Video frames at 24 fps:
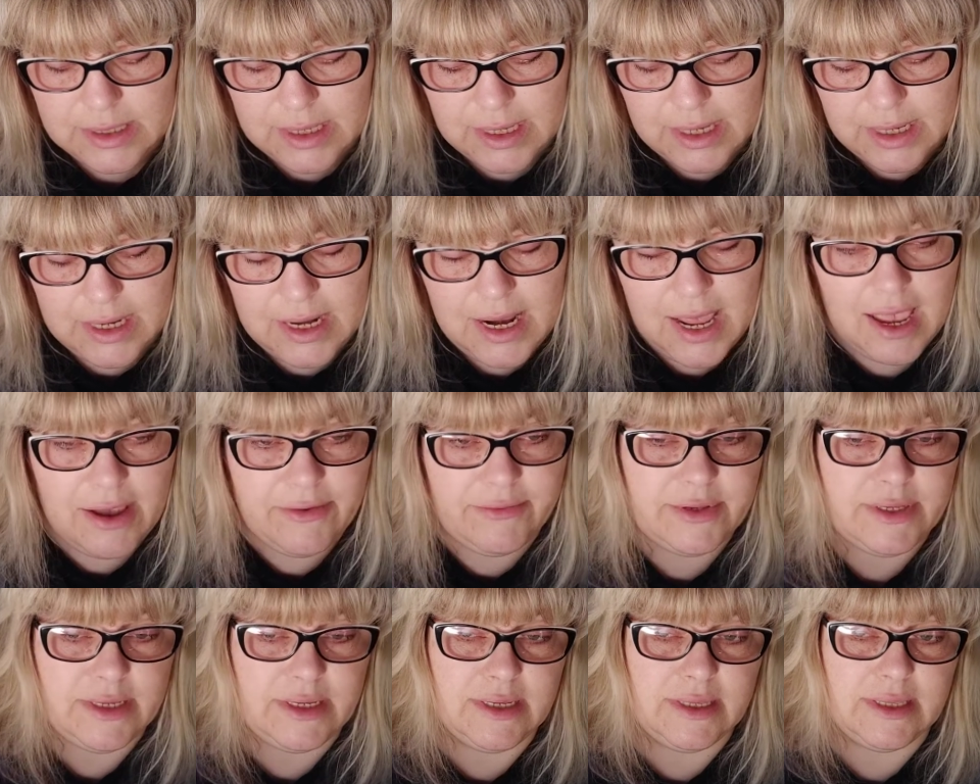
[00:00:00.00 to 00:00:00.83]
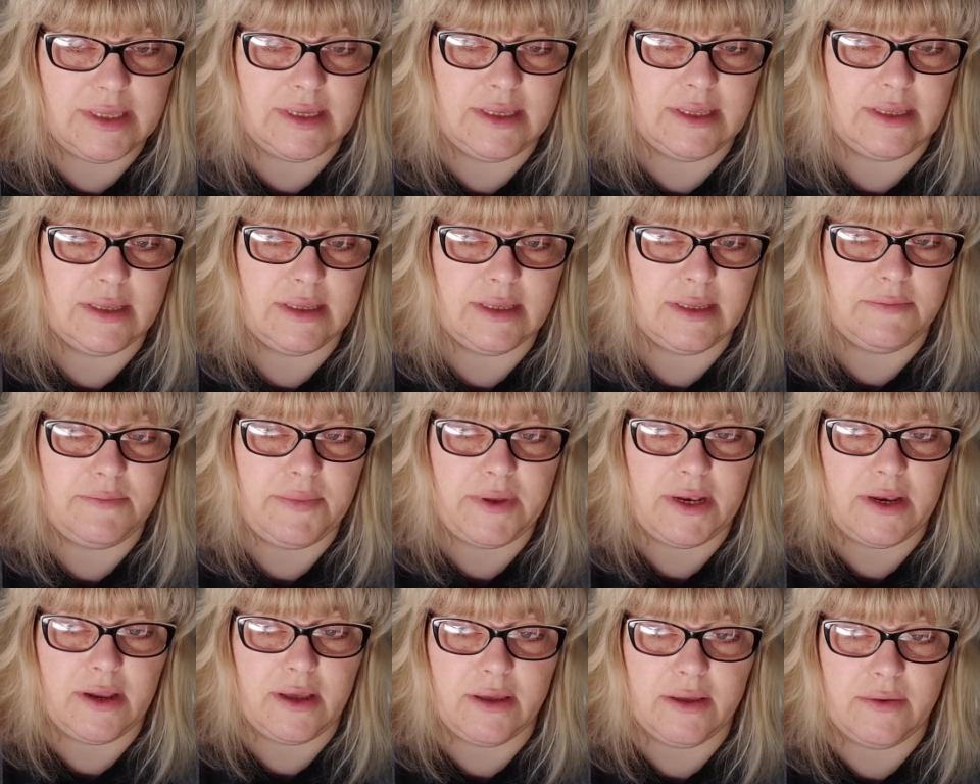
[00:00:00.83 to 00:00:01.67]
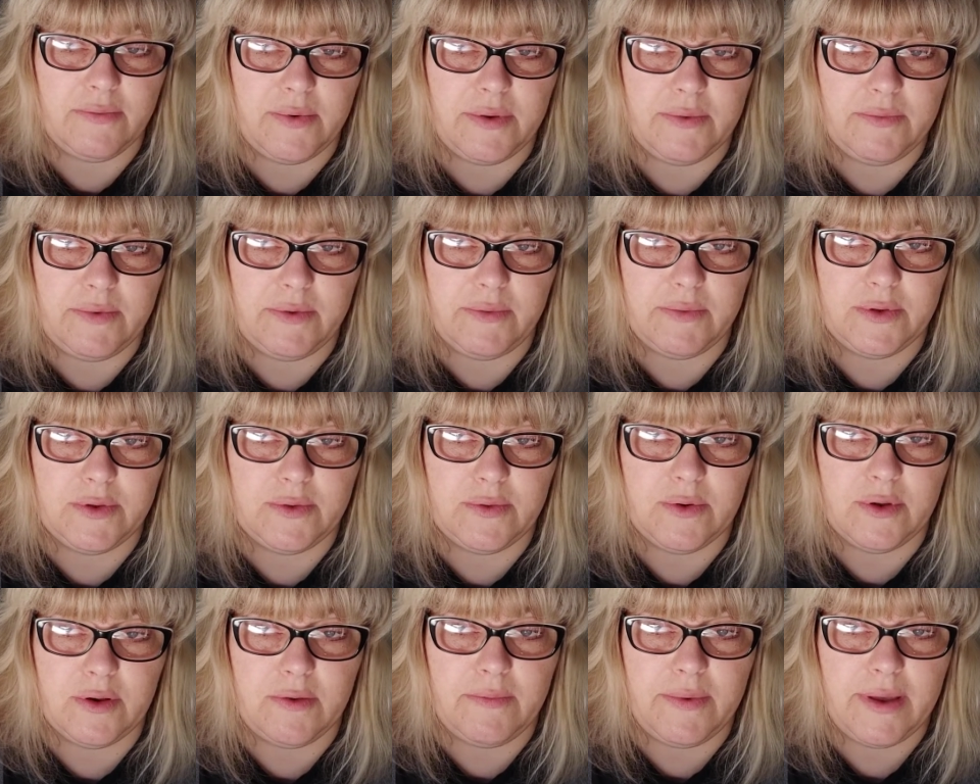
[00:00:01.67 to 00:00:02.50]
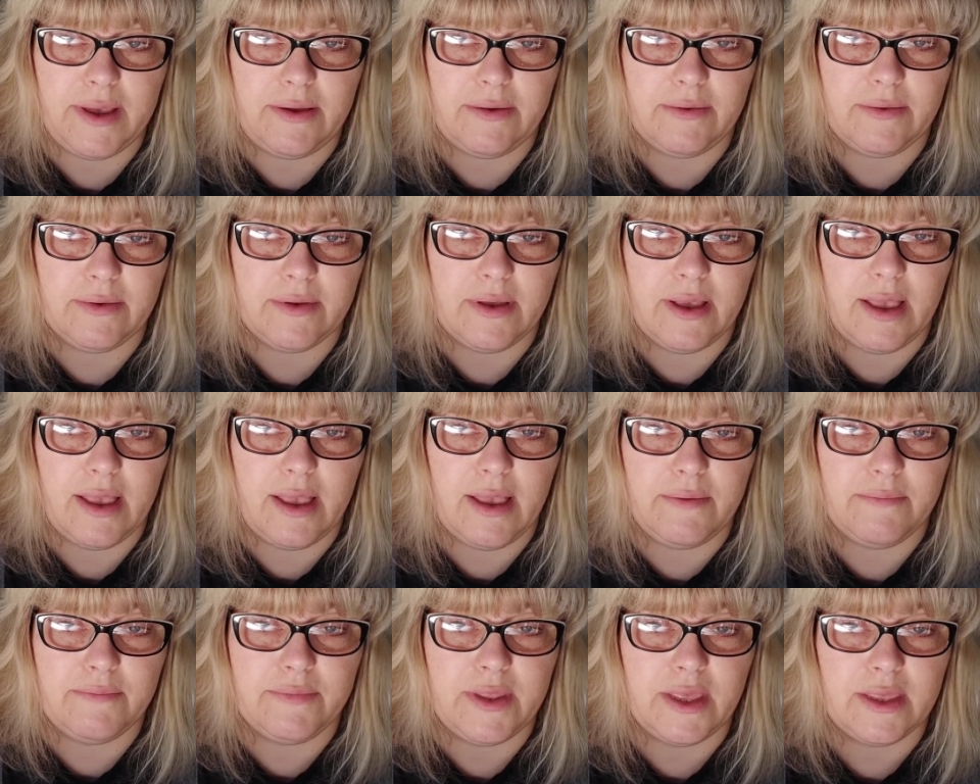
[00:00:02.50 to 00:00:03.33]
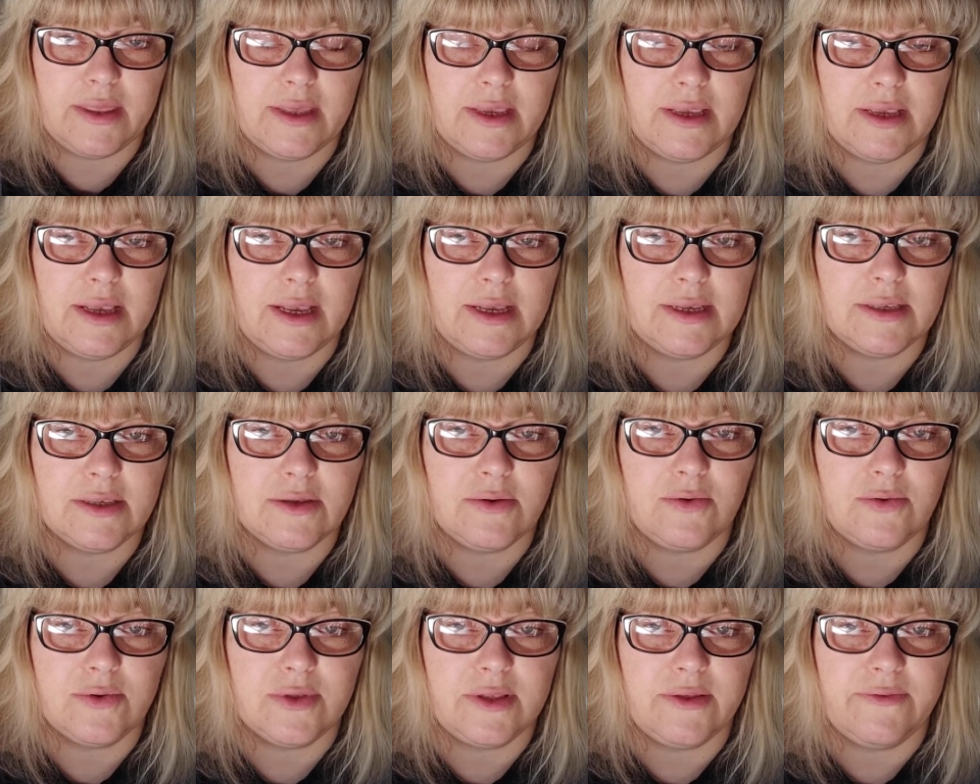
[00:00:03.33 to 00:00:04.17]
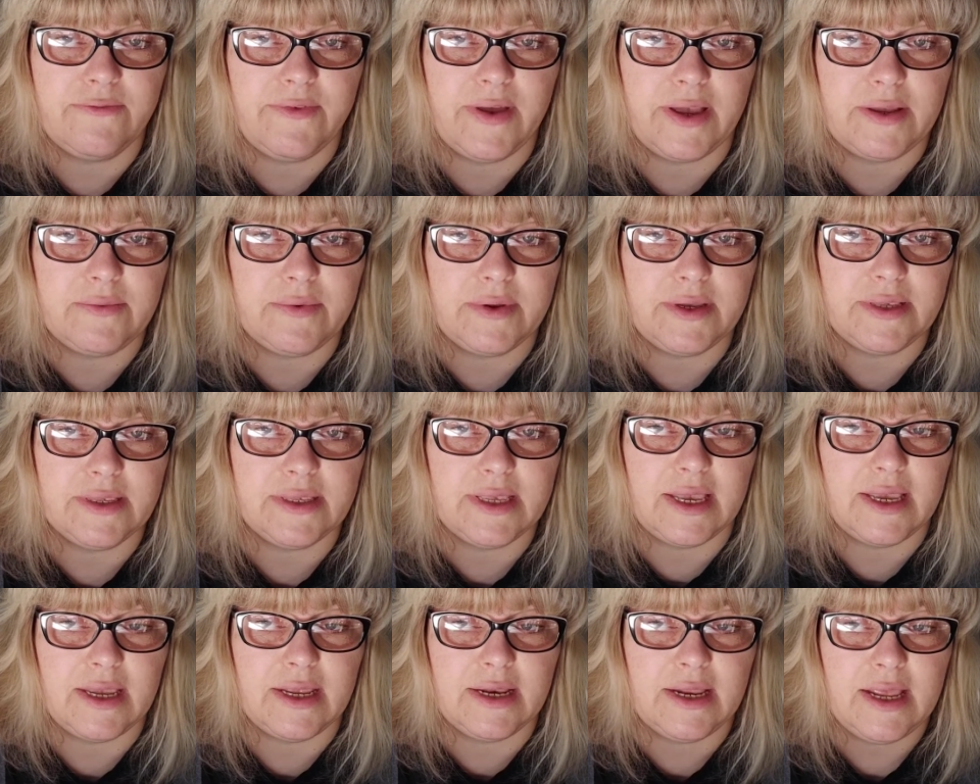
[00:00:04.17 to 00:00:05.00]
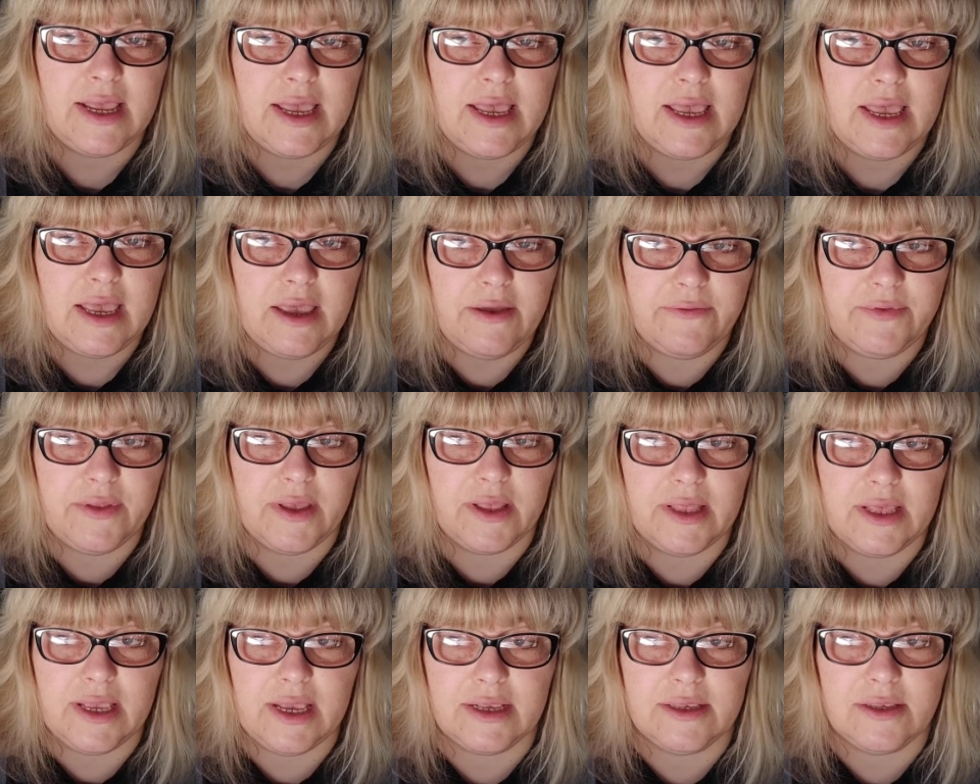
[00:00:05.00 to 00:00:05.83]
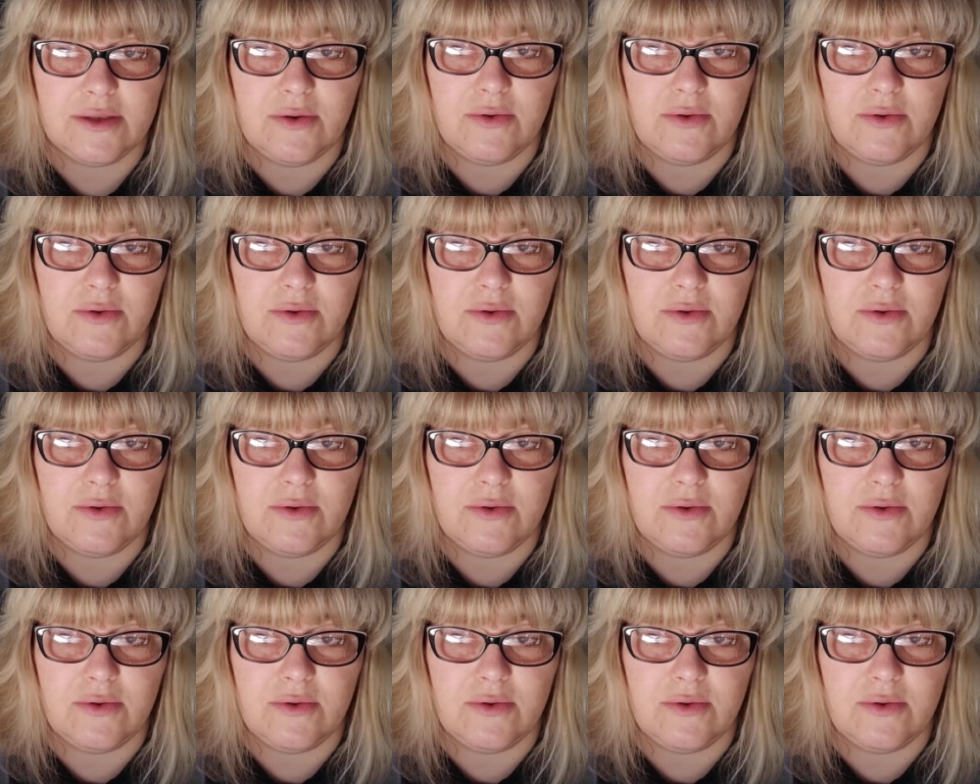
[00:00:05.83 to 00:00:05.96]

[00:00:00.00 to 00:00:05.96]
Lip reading: Inherent existence, a bit like when we were talking about nothing has cause and effect, where he's saying if nothing has